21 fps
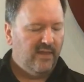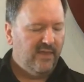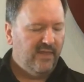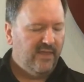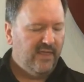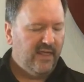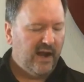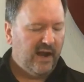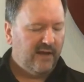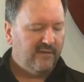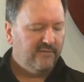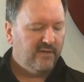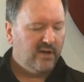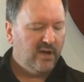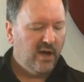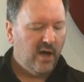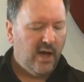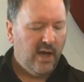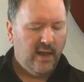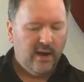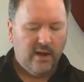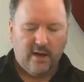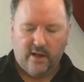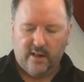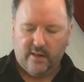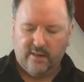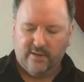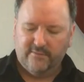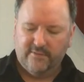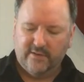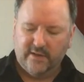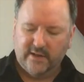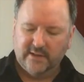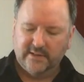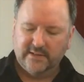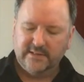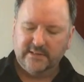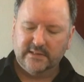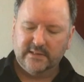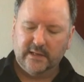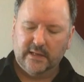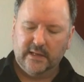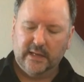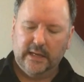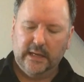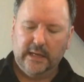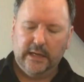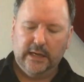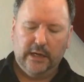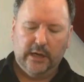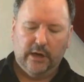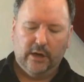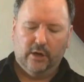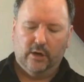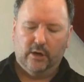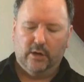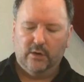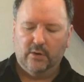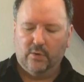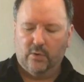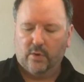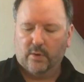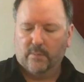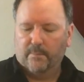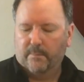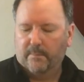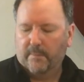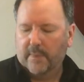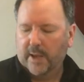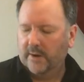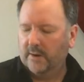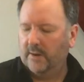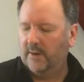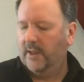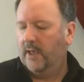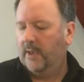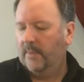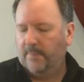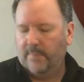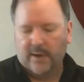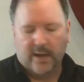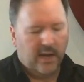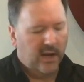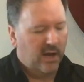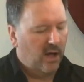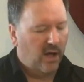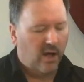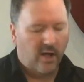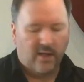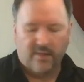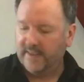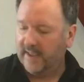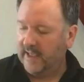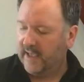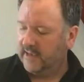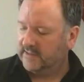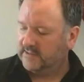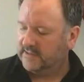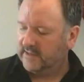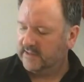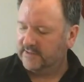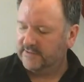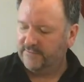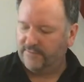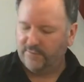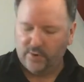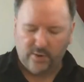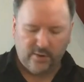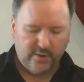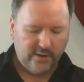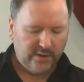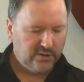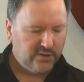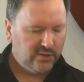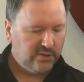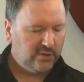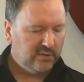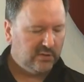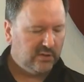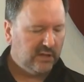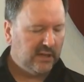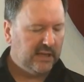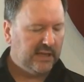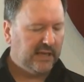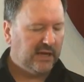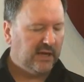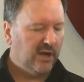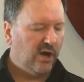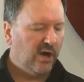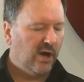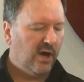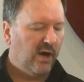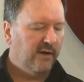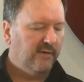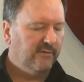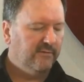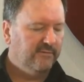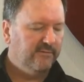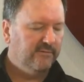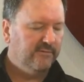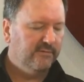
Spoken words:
that I've got all of these in here, or bundled up, and all the excess foliage cleaned off,